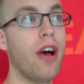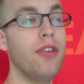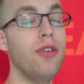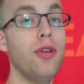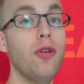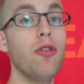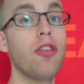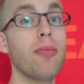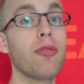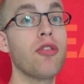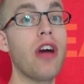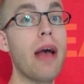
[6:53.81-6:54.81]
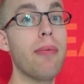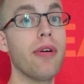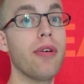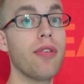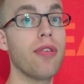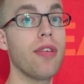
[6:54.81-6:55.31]
new
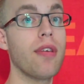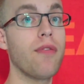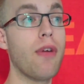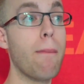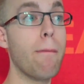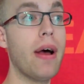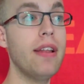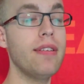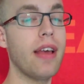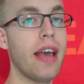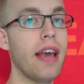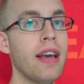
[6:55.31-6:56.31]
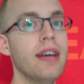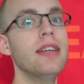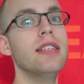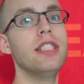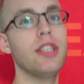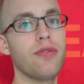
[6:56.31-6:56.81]
subscribers from Monday
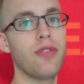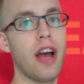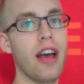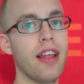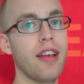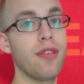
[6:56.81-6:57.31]
to Friday.